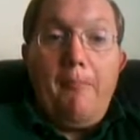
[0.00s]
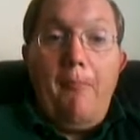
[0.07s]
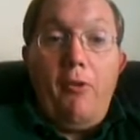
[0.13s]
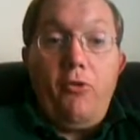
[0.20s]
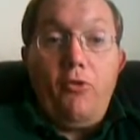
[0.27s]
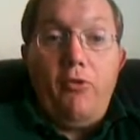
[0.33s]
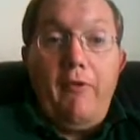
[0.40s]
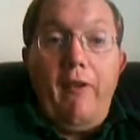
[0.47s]

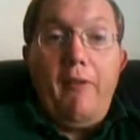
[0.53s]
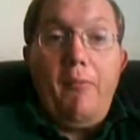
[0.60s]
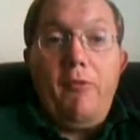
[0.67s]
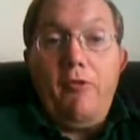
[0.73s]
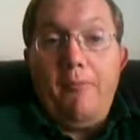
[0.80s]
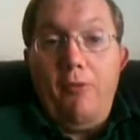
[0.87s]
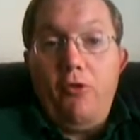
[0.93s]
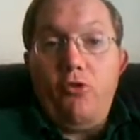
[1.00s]
muscle
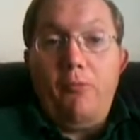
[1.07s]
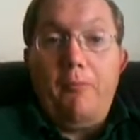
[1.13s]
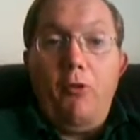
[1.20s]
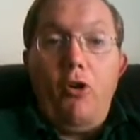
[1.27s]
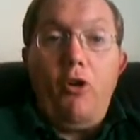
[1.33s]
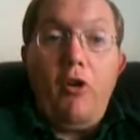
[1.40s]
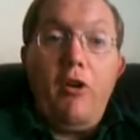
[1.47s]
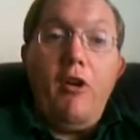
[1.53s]
development, muscle
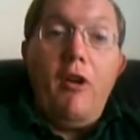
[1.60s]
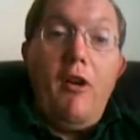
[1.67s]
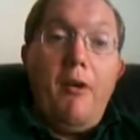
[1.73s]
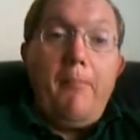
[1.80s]
block,